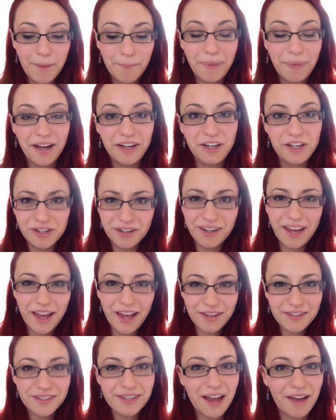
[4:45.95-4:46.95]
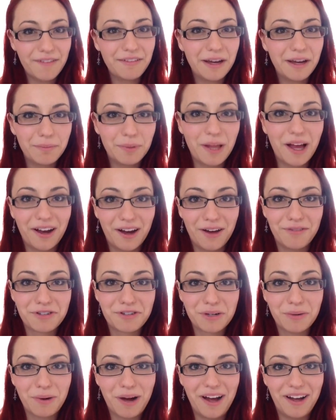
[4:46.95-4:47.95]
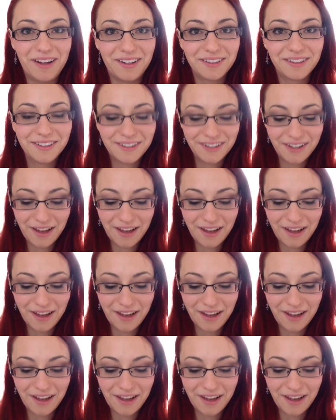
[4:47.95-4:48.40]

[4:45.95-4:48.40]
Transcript: But you do get used to having it black after a while.